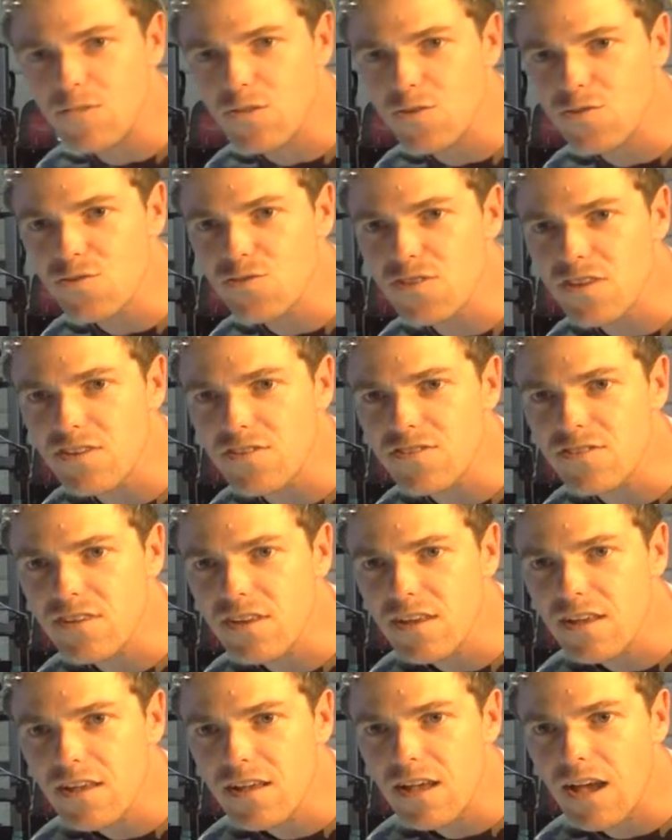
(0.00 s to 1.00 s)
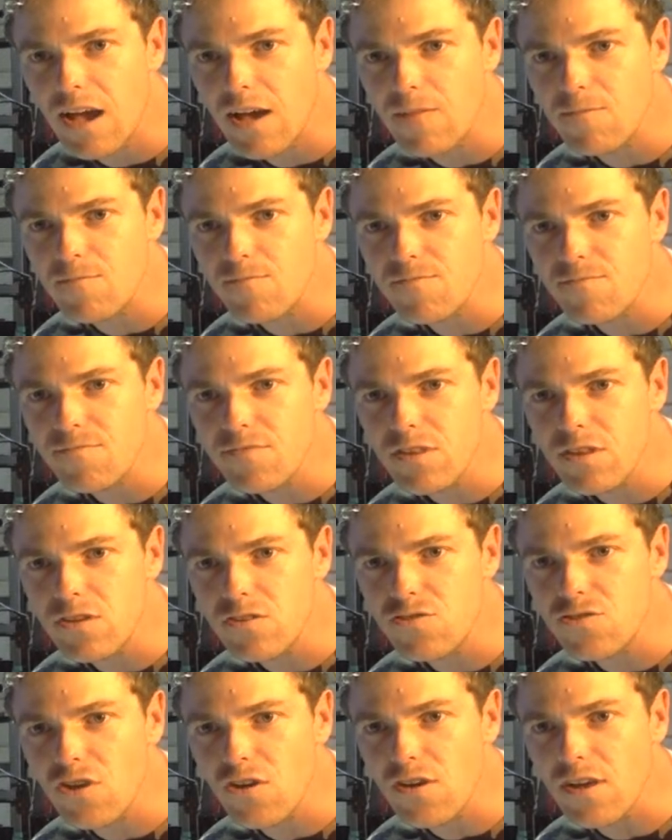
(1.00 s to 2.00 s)
This says
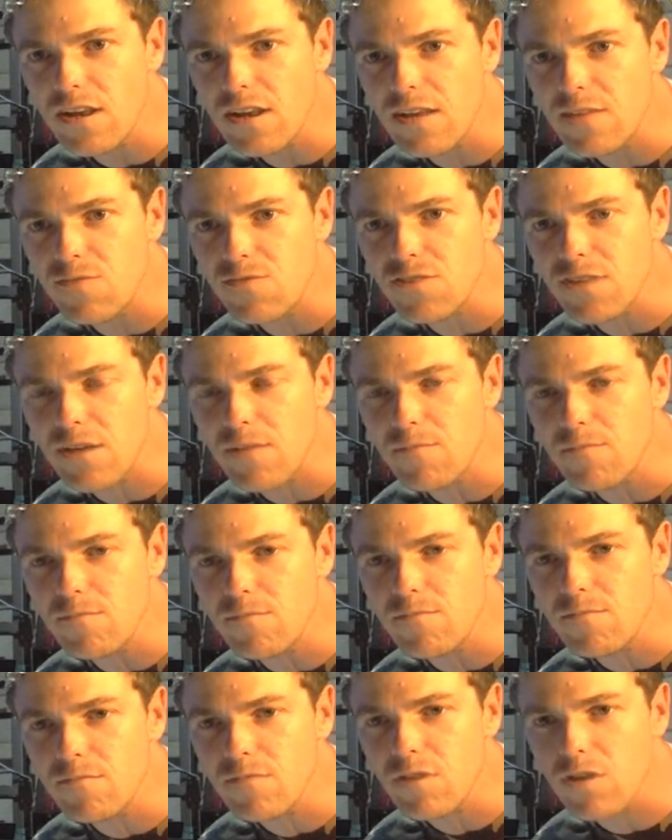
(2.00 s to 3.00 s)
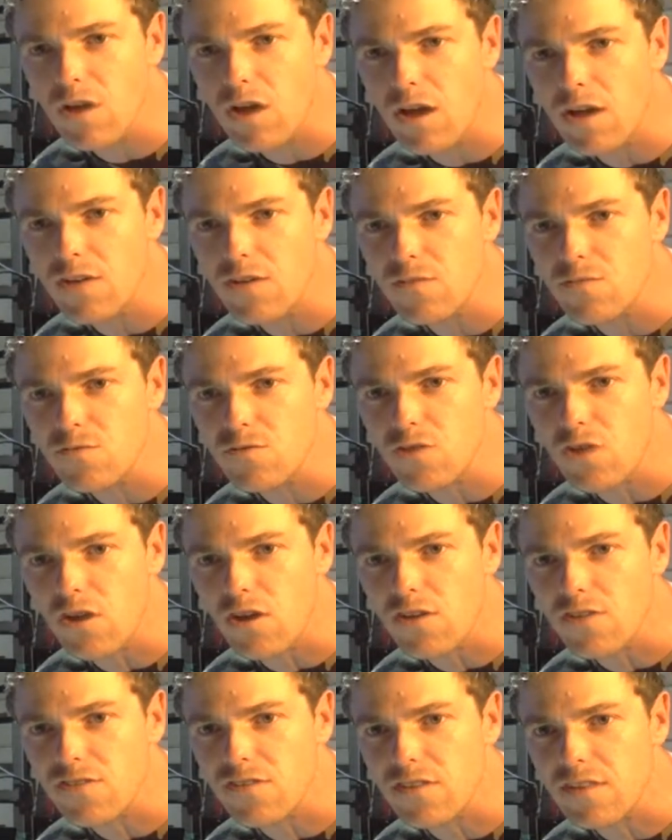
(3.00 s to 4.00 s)
Joker leaves some kind of
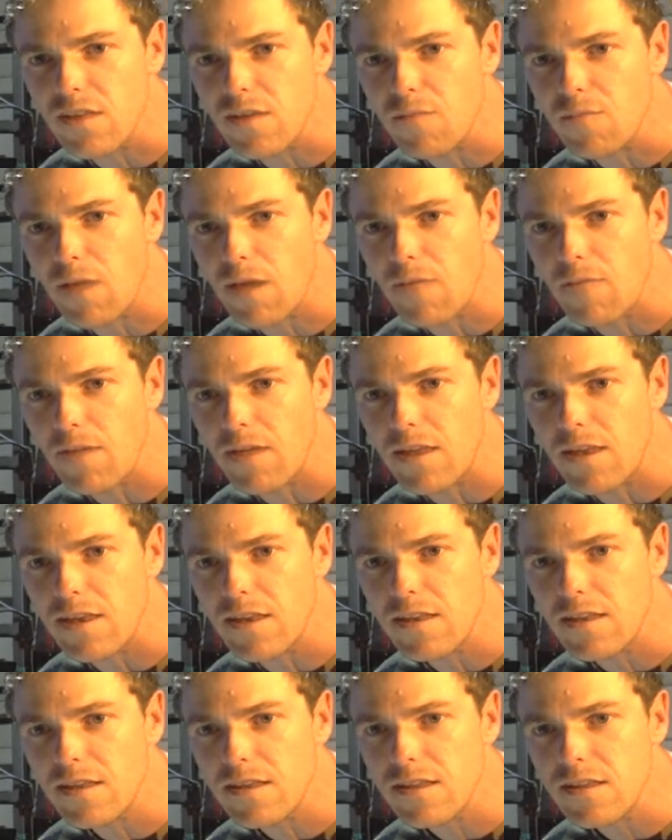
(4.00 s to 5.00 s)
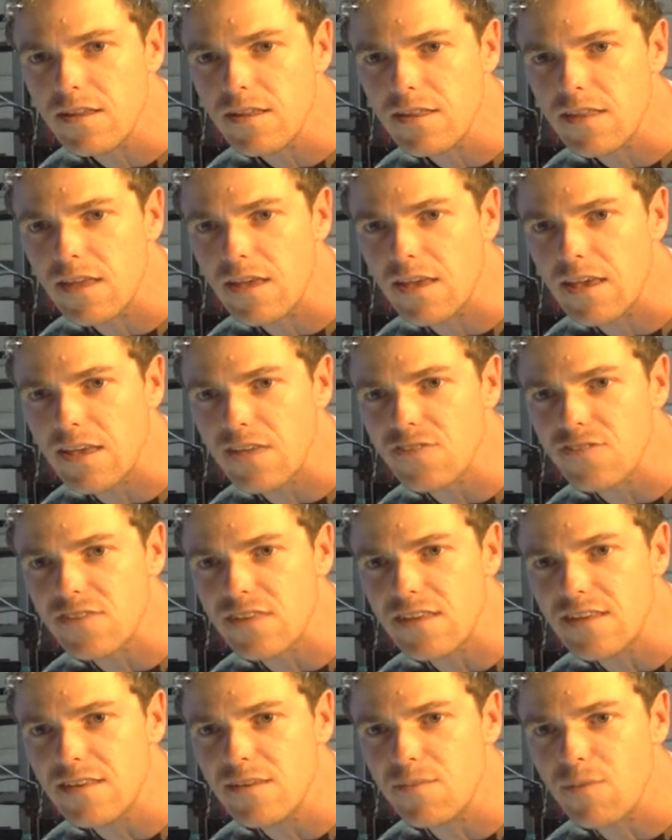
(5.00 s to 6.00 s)
toxin that gets
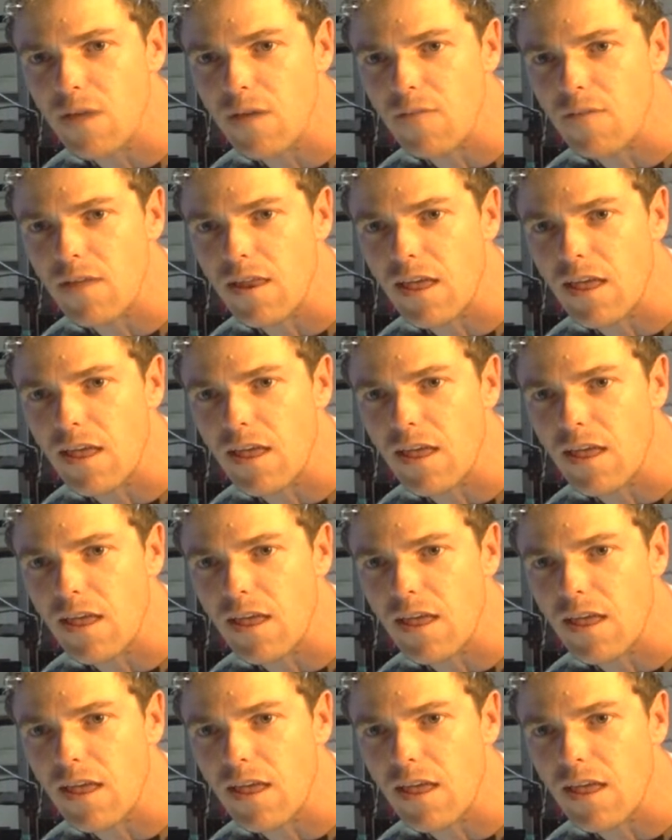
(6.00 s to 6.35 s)
into Batman